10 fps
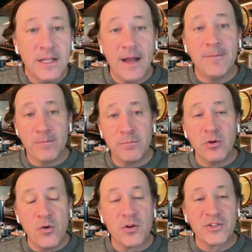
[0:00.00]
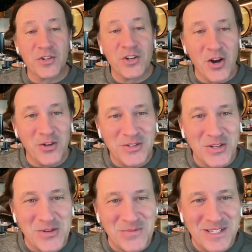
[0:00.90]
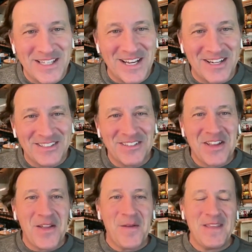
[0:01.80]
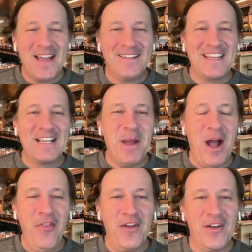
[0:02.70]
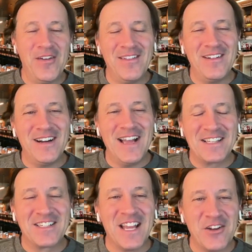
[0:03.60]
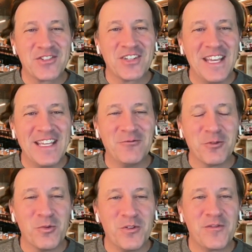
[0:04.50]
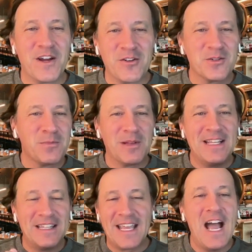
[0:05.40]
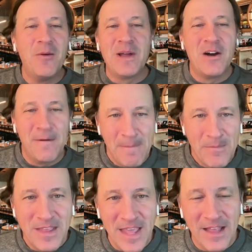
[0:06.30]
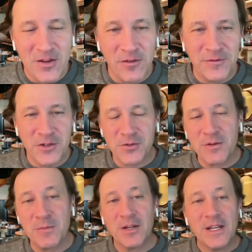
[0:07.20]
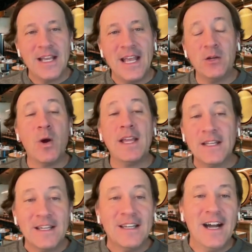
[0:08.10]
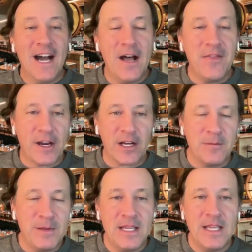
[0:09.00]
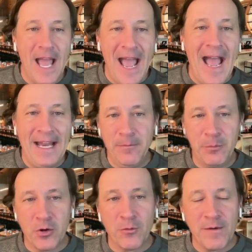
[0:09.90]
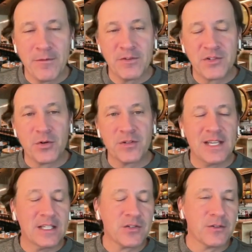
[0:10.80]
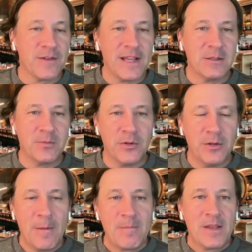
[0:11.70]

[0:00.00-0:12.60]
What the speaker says: Yeah, Blue Oyster Cult's going to be there. Yeah, think about the SNL skit where Will Ferrell's playing the cowbell. Yeah, don't fear the Reaper. Anyway, they're going to be at Pearl River Resort. Tickets are available.